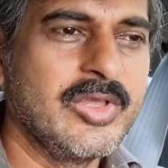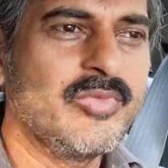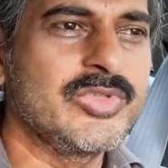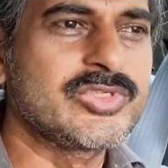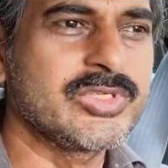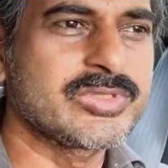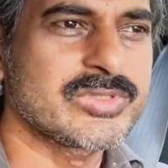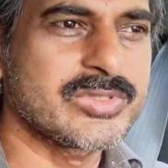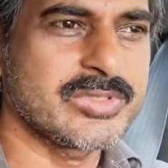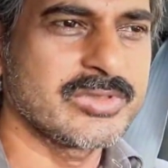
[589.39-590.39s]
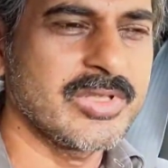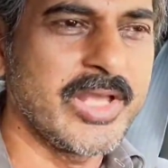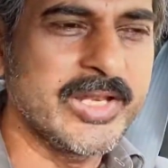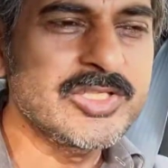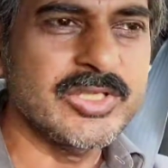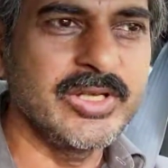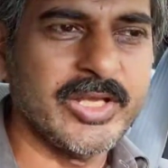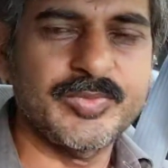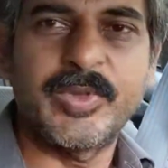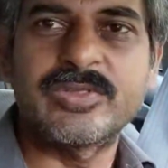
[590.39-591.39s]
which is an
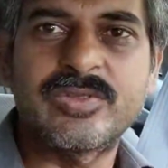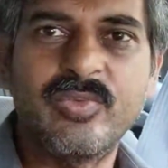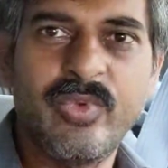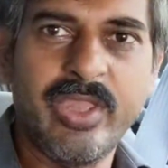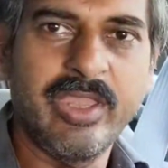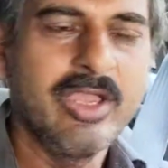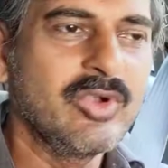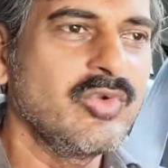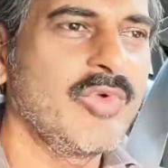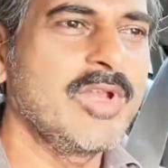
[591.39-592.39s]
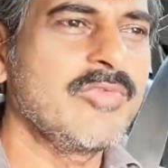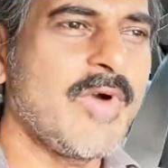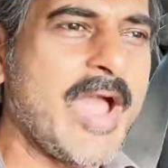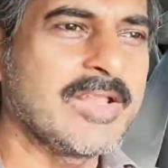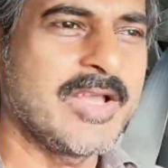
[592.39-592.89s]
inexpensive way to verify